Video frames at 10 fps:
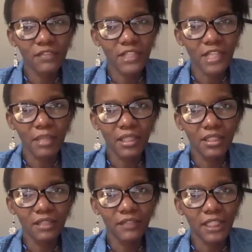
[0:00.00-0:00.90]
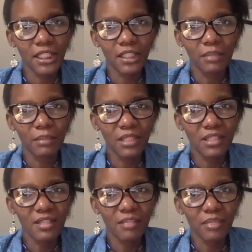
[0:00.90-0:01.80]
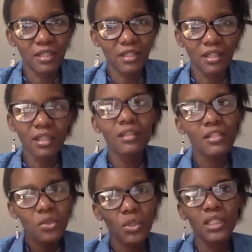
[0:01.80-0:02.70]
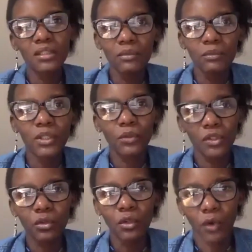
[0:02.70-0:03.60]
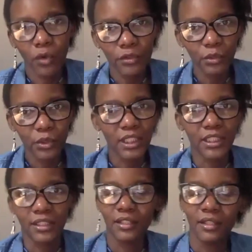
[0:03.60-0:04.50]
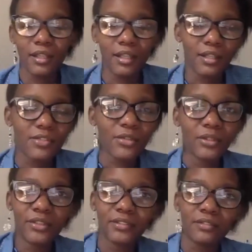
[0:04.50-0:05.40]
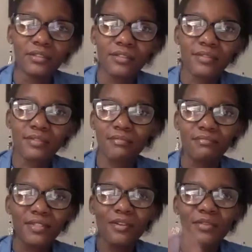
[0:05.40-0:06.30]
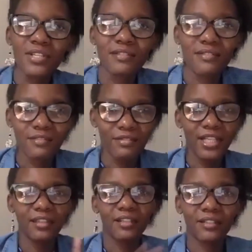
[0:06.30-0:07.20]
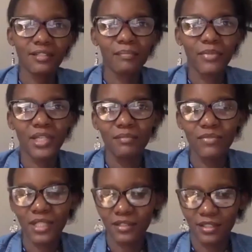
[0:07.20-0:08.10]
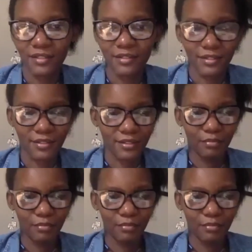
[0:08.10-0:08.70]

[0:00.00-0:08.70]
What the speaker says: going to give time and then give a headache maybe and disappear. And then this one, we are going to go all the way. So it's always, like that. Sometimes I just